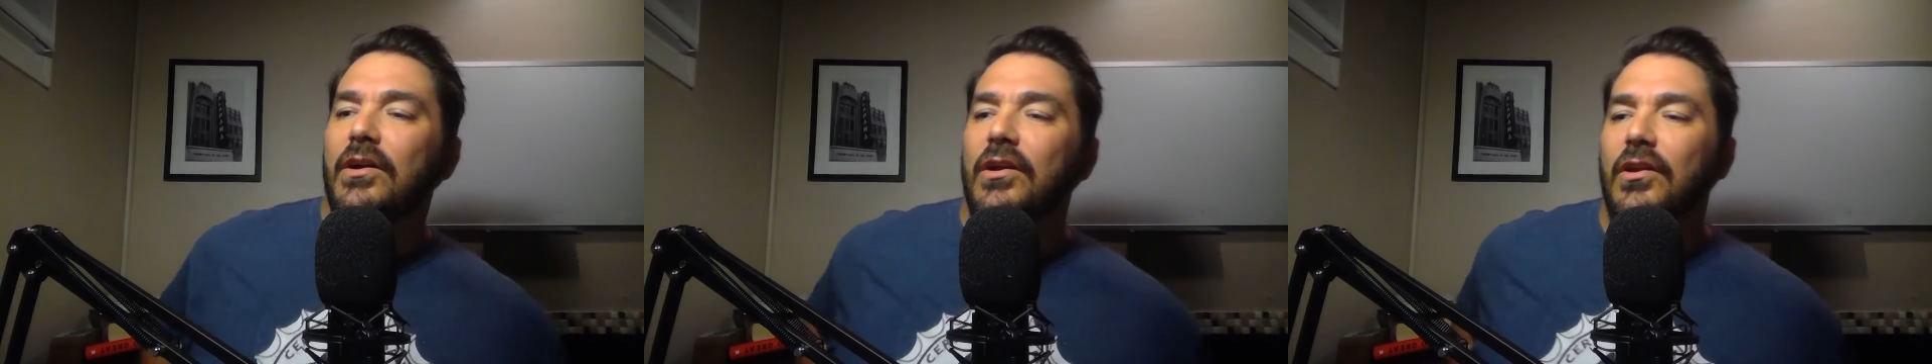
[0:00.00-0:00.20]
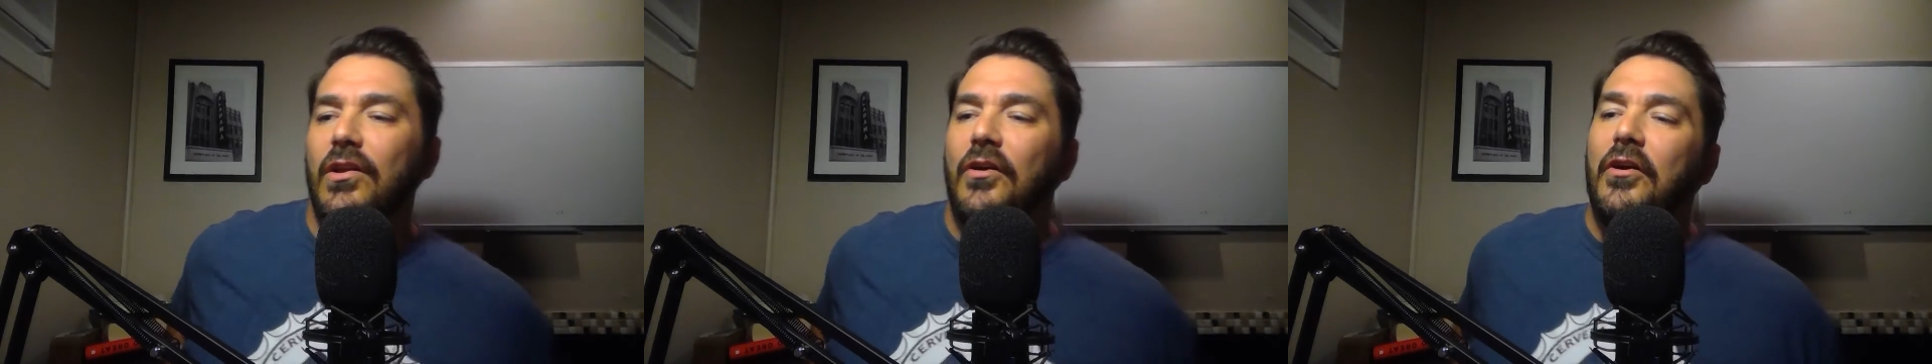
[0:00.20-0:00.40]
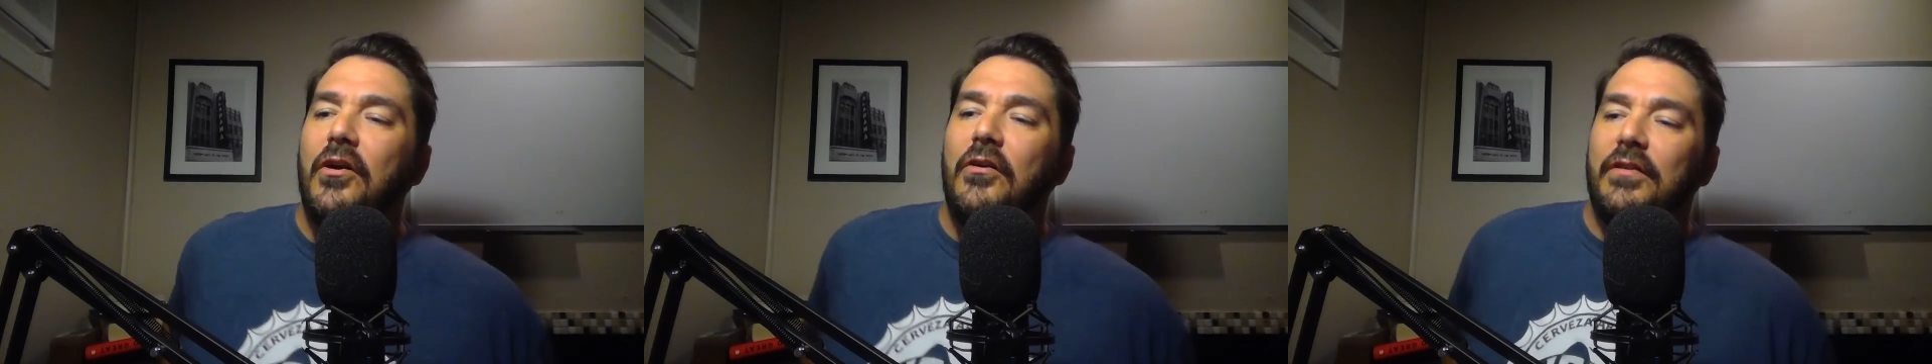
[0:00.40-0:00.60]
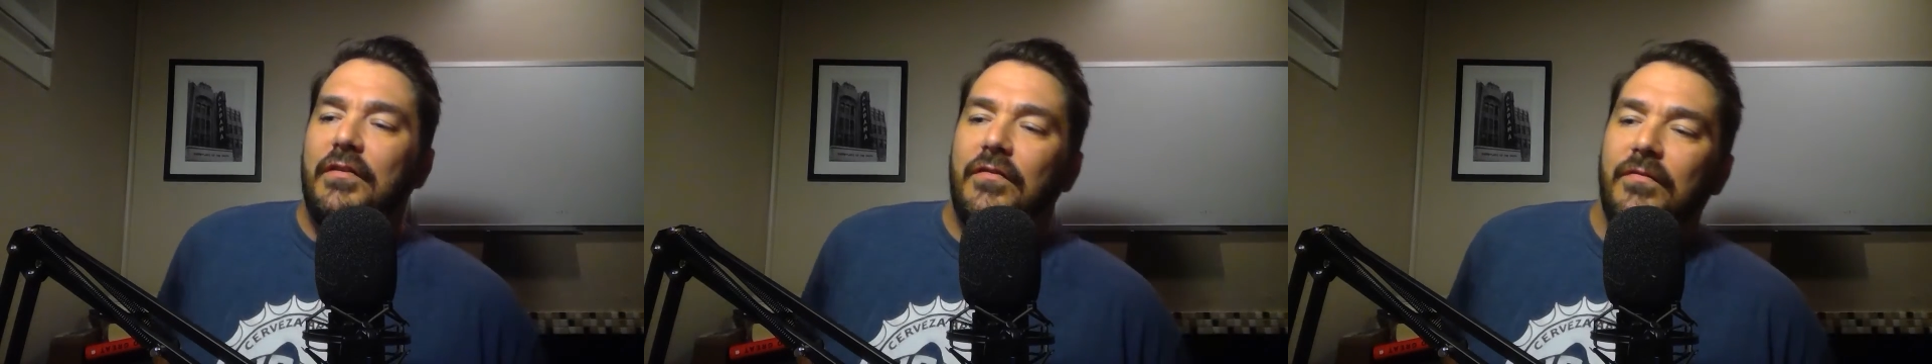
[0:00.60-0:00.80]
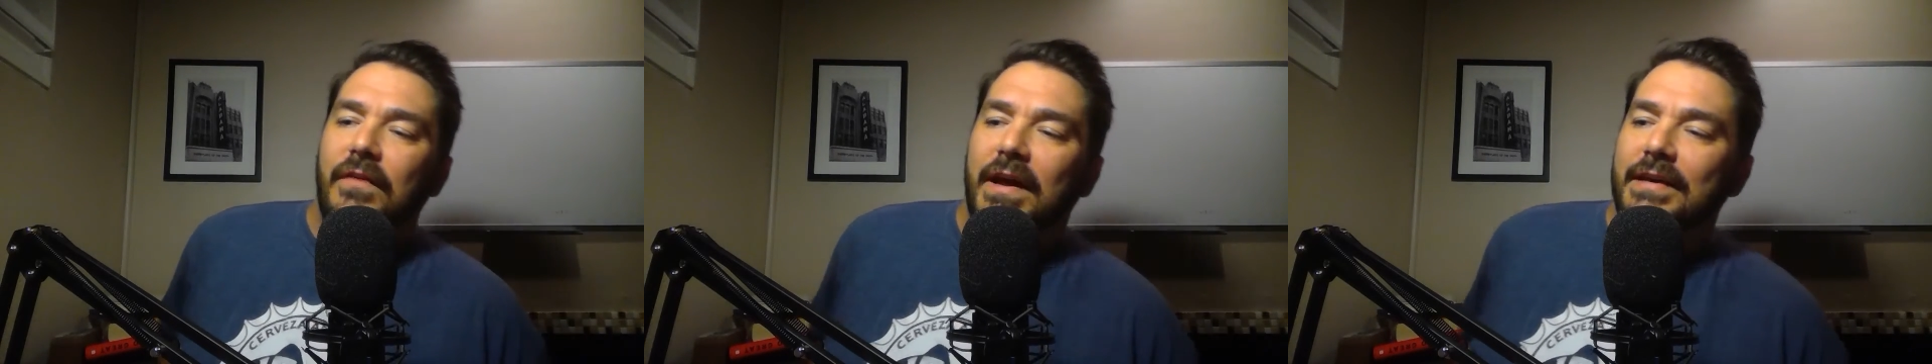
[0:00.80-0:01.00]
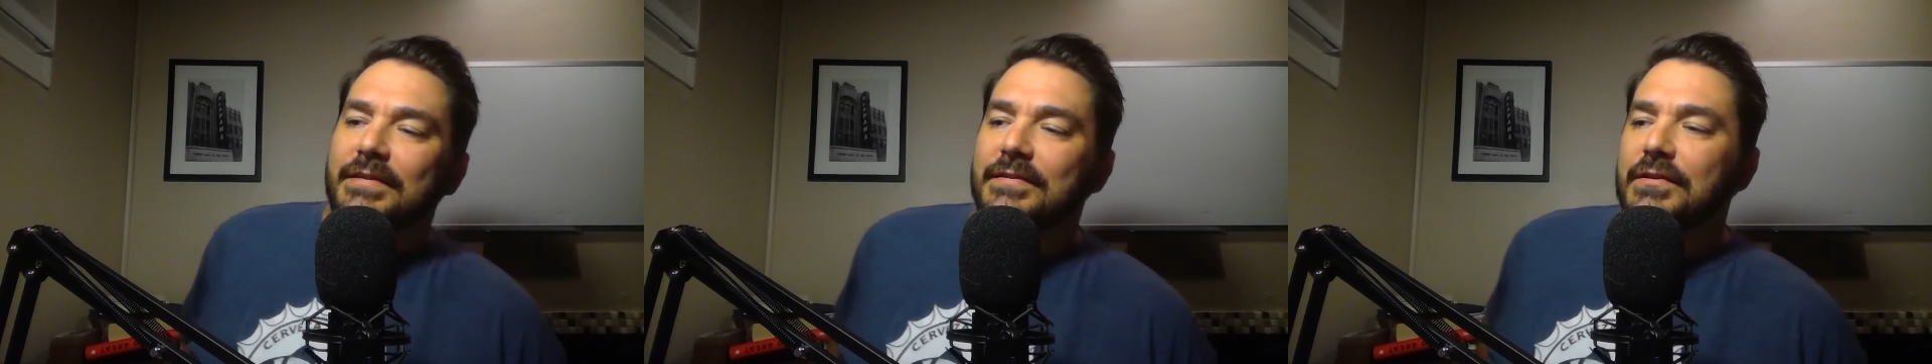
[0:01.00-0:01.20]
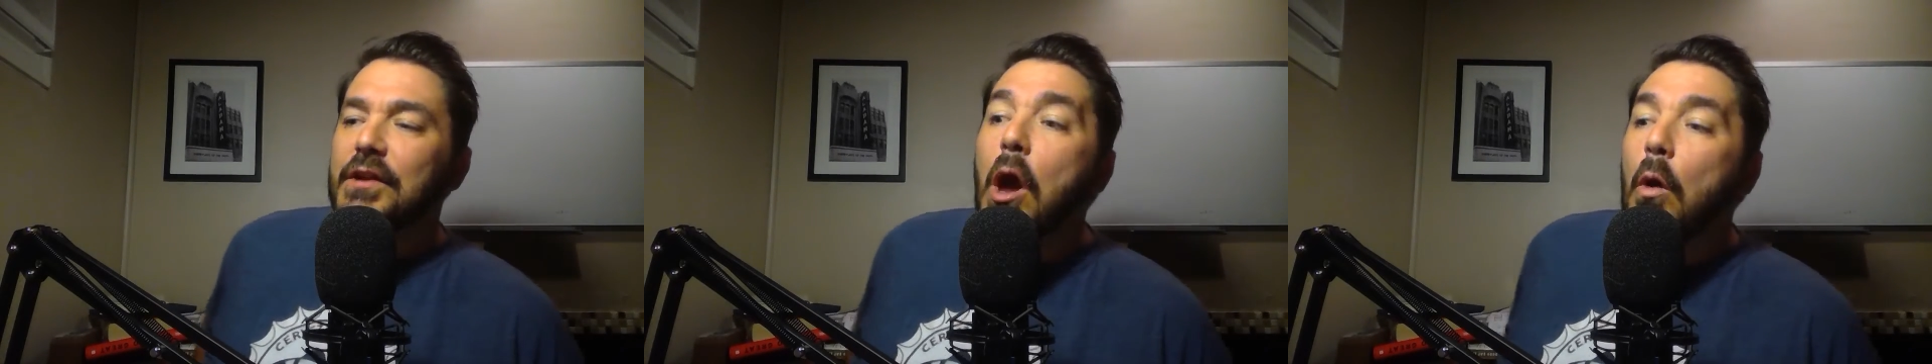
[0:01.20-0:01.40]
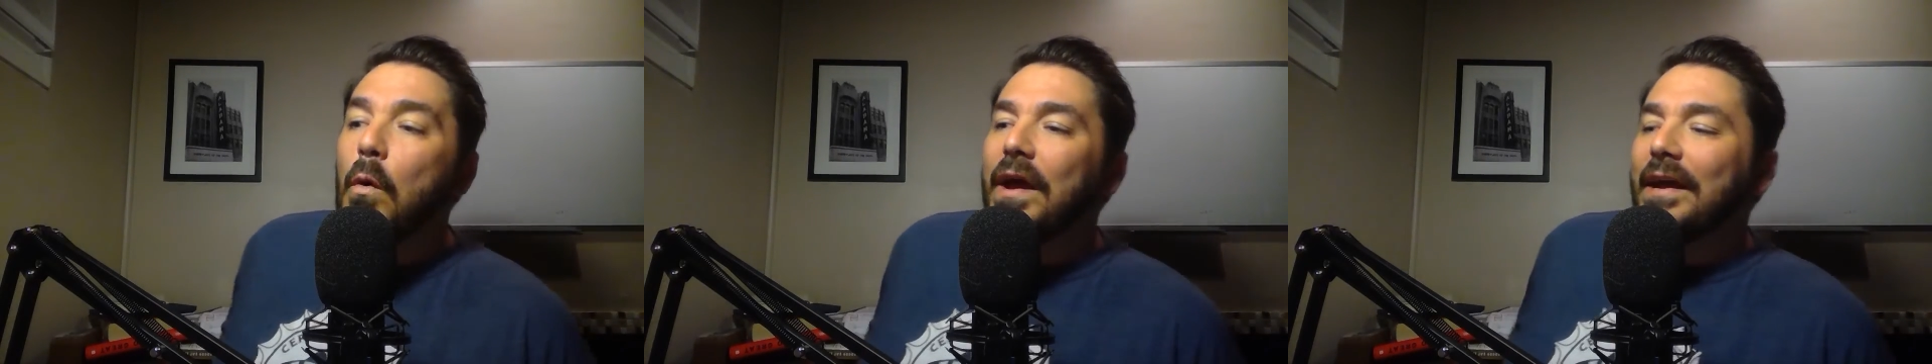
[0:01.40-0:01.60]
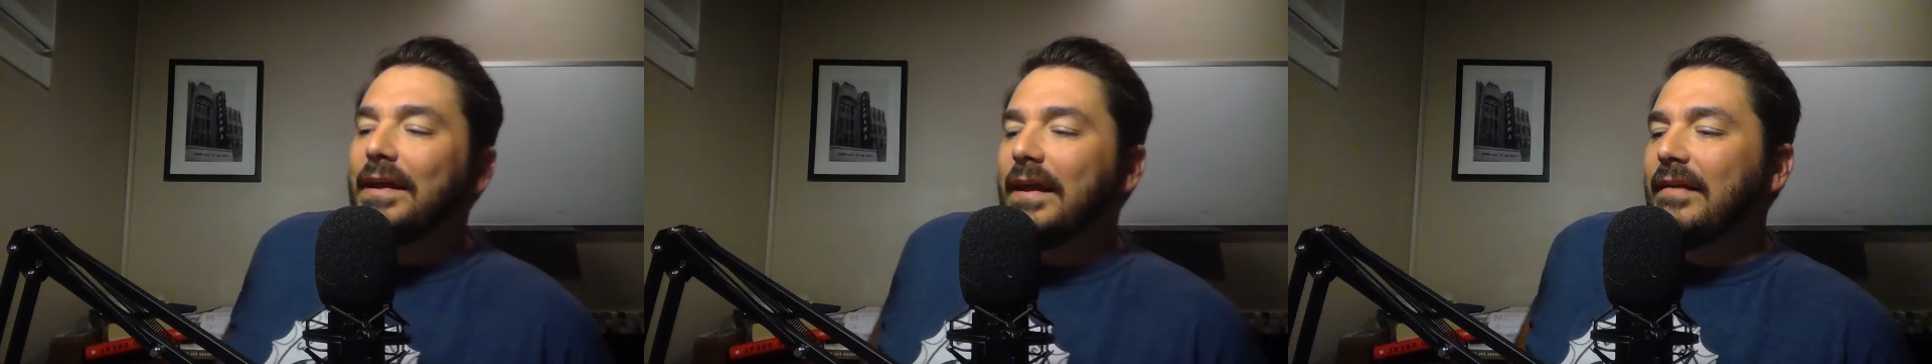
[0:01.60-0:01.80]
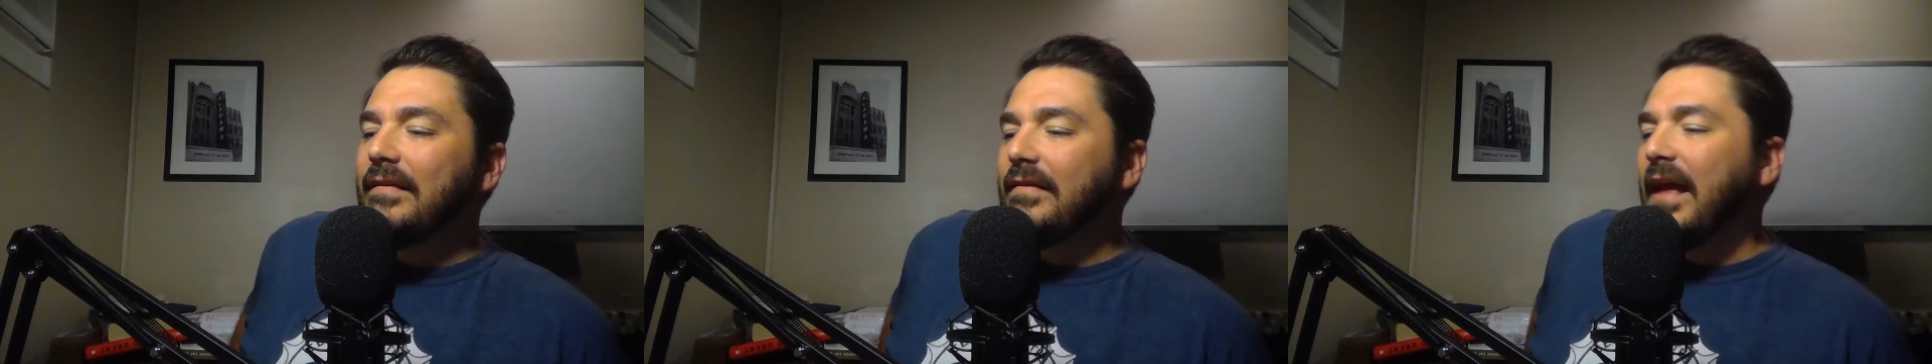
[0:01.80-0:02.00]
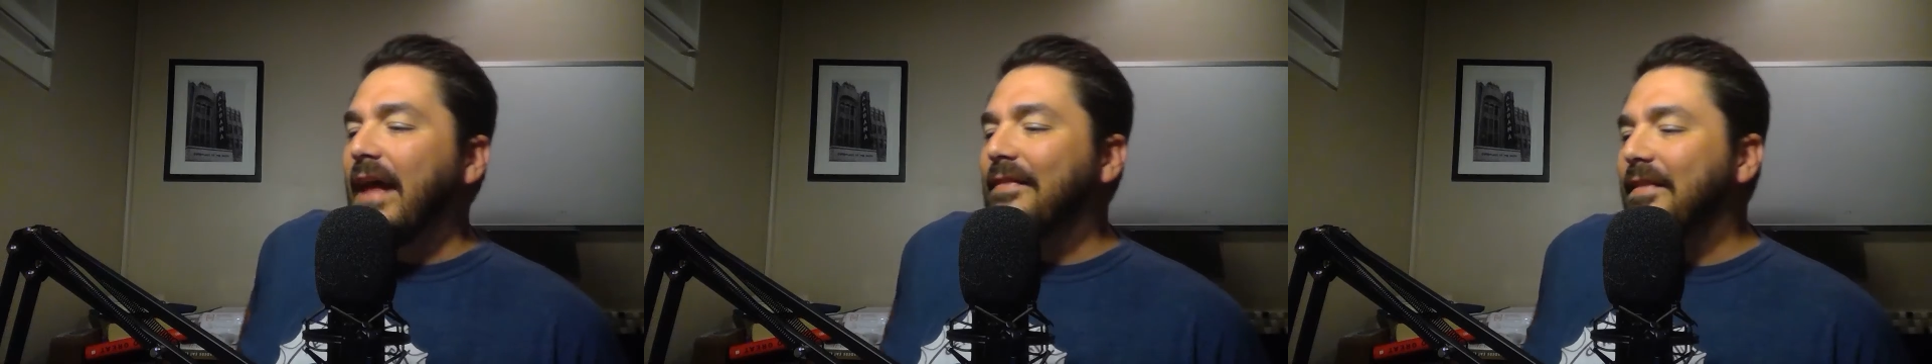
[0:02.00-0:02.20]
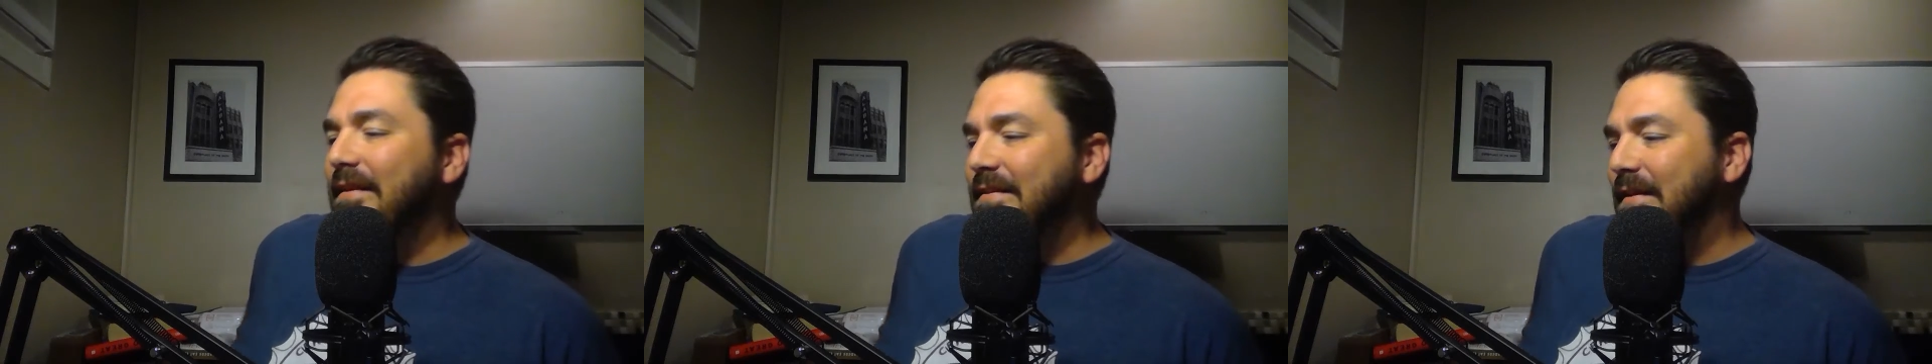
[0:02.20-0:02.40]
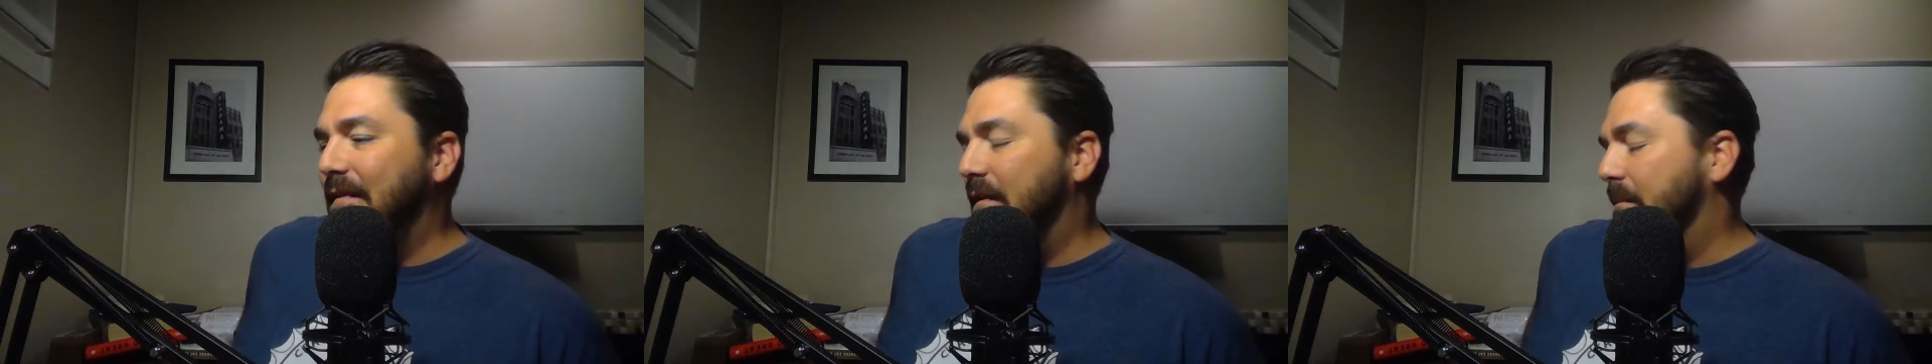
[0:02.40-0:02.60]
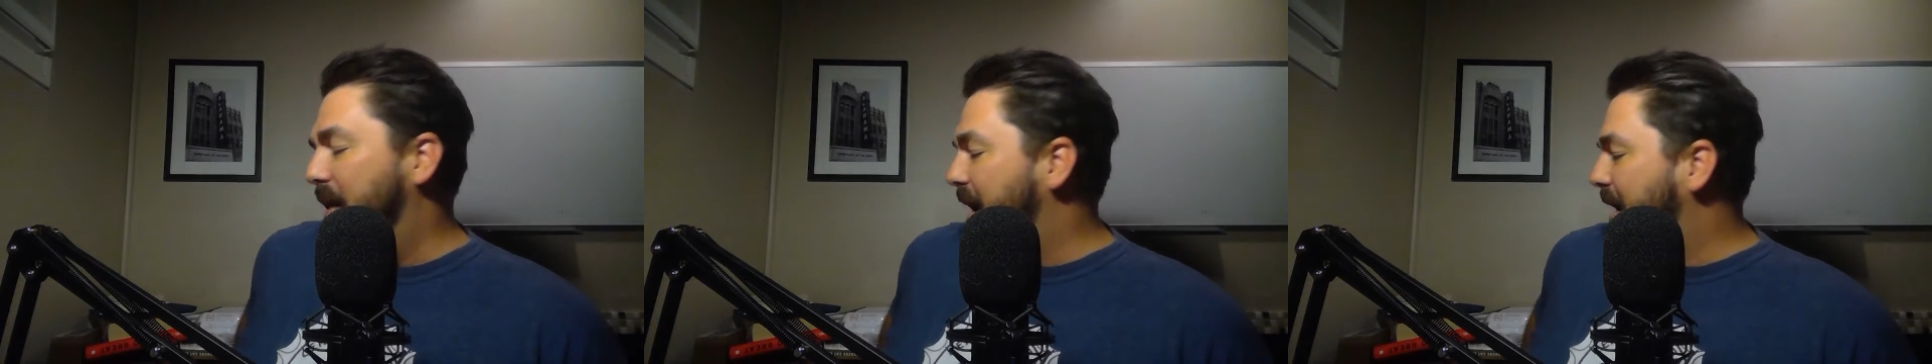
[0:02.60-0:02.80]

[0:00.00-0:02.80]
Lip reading: look on his face, knowing he's got this in the bag.